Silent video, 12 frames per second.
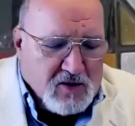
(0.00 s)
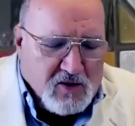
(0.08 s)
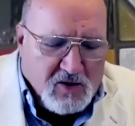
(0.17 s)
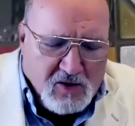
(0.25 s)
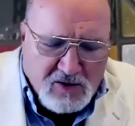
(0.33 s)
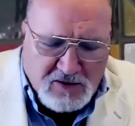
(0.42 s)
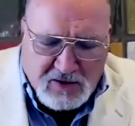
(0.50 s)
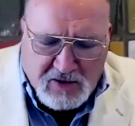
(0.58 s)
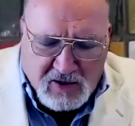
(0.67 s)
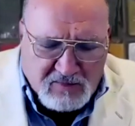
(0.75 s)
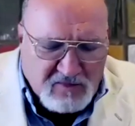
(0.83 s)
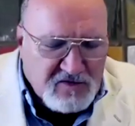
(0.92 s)
all the
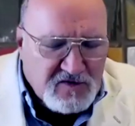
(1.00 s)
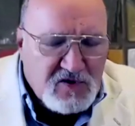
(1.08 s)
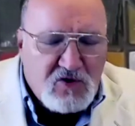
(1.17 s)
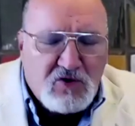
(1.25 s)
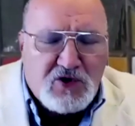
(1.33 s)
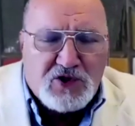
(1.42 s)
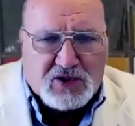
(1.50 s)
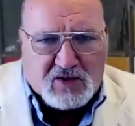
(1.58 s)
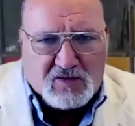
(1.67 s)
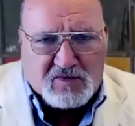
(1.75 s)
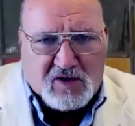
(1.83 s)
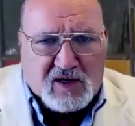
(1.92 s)
confusion
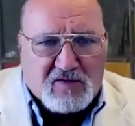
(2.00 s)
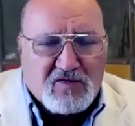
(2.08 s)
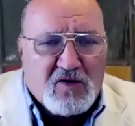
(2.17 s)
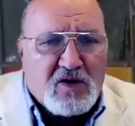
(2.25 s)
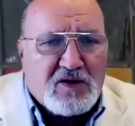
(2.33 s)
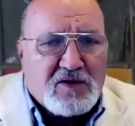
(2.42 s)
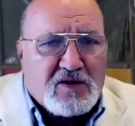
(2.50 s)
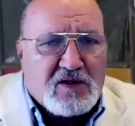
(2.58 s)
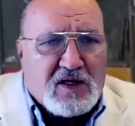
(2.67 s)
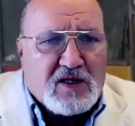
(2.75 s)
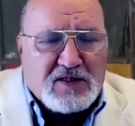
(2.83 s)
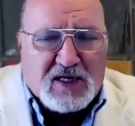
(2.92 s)
of life, all
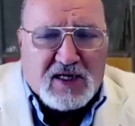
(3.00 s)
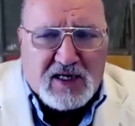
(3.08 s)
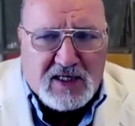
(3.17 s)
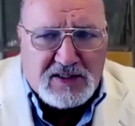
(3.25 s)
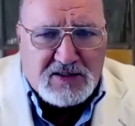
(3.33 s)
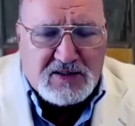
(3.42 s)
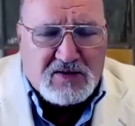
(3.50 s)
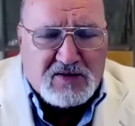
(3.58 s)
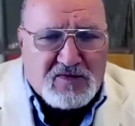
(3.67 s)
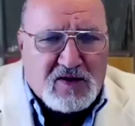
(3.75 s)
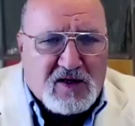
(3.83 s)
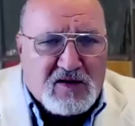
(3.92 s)
the hassles
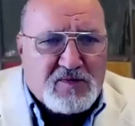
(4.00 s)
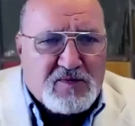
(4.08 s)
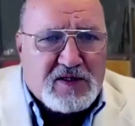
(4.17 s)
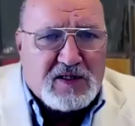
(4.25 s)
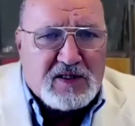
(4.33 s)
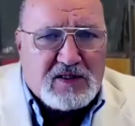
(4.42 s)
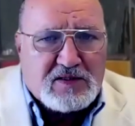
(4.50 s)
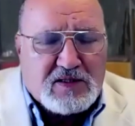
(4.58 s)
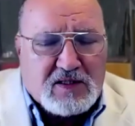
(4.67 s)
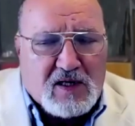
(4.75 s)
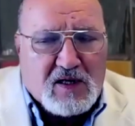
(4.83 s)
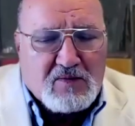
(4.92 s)
of life begin to
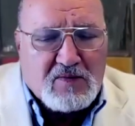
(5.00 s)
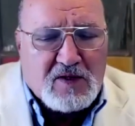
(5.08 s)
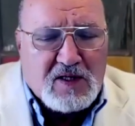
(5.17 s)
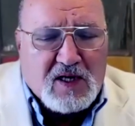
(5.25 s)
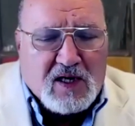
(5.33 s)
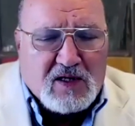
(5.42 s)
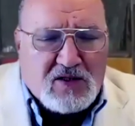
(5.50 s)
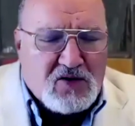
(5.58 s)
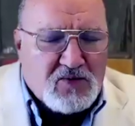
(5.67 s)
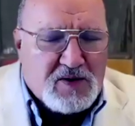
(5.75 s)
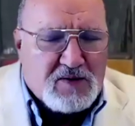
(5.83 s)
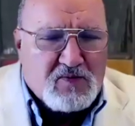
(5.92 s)
come a
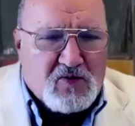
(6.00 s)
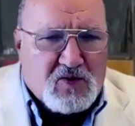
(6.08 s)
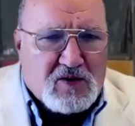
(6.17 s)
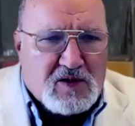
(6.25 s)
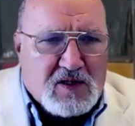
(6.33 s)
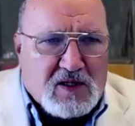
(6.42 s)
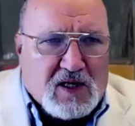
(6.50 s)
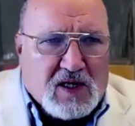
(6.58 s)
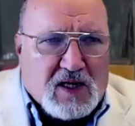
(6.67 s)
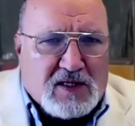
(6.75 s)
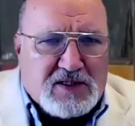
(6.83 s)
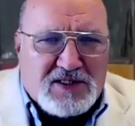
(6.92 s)
little bit more
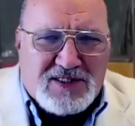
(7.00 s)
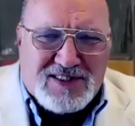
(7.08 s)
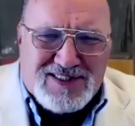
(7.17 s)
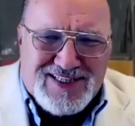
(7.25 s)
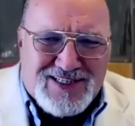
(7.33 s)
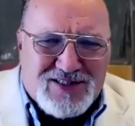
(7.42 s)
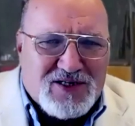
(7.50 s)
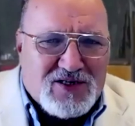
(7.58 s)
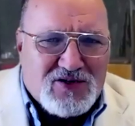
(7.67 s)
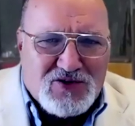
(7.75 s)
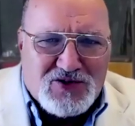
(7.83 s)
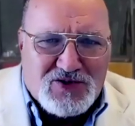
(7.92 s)
distinctly
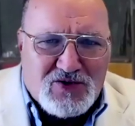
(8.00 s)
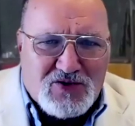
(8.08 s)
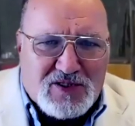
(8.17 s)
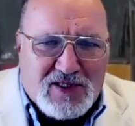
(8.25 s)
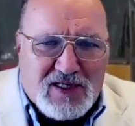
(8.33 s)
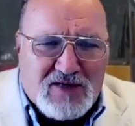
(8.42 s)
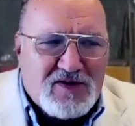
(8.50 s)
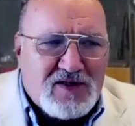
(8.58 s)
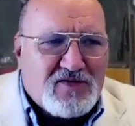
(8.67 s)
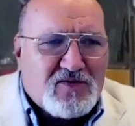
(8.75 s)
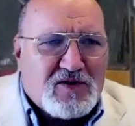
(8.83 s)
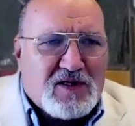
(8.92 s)
understood, even
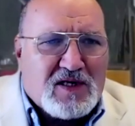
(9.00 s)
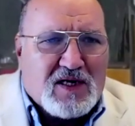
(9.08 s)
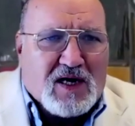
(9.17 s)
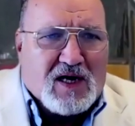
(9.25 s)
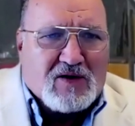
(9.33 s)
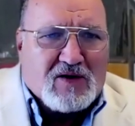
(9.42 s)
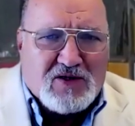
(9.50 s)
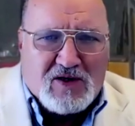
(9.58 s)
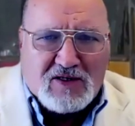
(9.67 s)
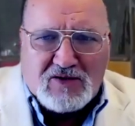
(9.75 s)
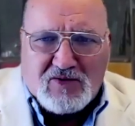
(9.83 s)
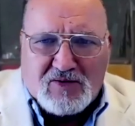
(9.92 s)
if we are
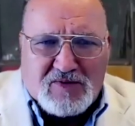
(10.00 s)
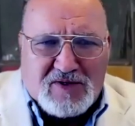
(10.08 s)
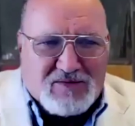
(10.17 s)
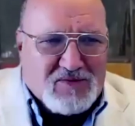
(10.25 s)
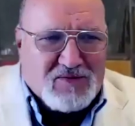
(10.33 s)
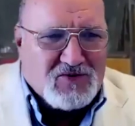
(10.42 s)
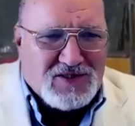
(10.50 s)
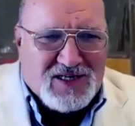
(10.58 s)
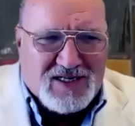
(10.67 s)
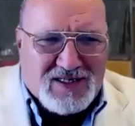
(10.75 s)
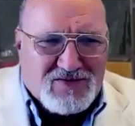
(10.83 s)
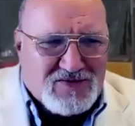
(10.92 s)
talking to a medium who's
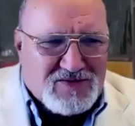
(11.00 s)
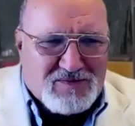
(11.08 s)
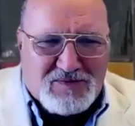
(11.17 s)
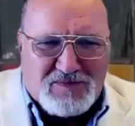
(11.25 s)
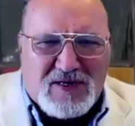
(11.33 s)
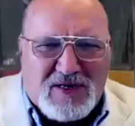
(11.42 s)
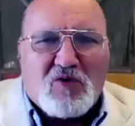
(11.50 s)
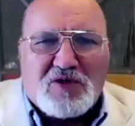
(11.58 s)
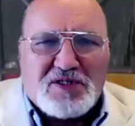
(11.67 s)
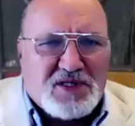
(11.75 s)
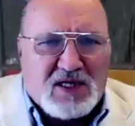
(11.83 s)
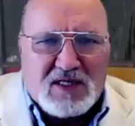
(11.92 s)
kind of being more
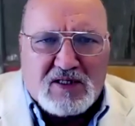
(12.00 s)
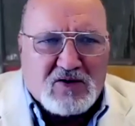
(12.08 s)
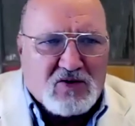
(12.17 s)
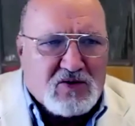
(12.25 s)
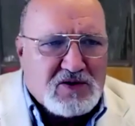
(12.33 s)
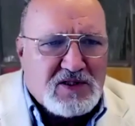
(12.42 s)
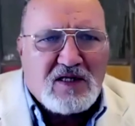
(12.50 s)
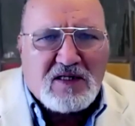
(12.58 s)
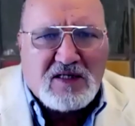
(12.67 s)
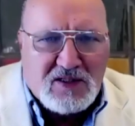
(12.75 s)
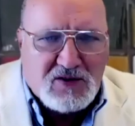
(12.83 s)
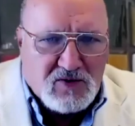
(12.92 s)
psychic or
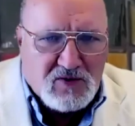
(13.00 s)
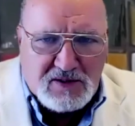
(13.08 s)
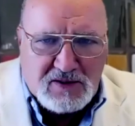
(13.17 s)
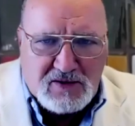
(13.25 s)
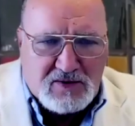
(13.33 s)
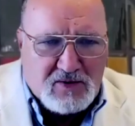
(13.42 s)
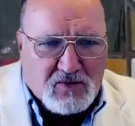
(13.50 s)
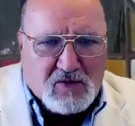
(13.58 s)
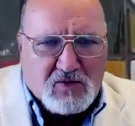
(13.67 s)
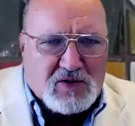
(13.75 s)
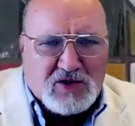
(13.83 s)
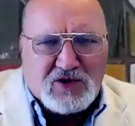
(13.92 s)
telling us what
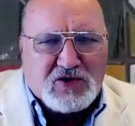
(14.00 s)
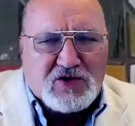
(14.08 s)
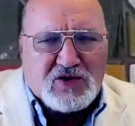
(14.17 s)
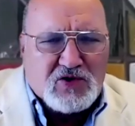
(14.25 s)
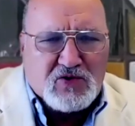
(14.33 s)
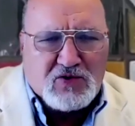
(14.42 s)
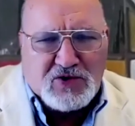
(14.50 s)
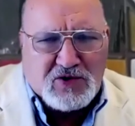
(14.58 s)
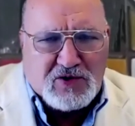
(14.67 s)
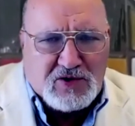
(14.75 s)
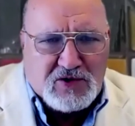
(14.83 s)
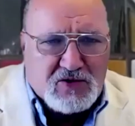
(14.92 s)
we should do or
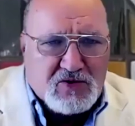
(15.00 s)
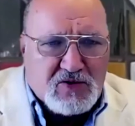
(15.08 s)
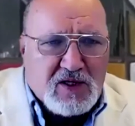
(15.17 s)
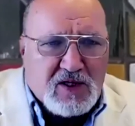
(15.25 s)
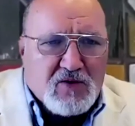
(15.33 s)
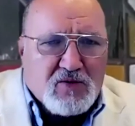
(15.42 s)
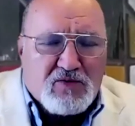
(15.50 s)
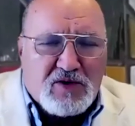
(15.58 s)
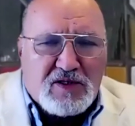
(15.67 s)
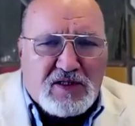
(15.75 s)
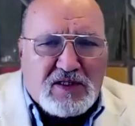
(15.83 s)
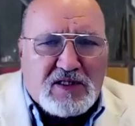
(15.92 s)
shouldn't do. We
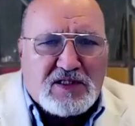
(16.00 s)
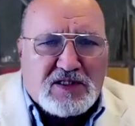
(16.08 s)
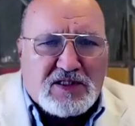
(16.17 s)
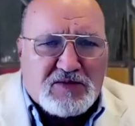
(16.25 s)
really need to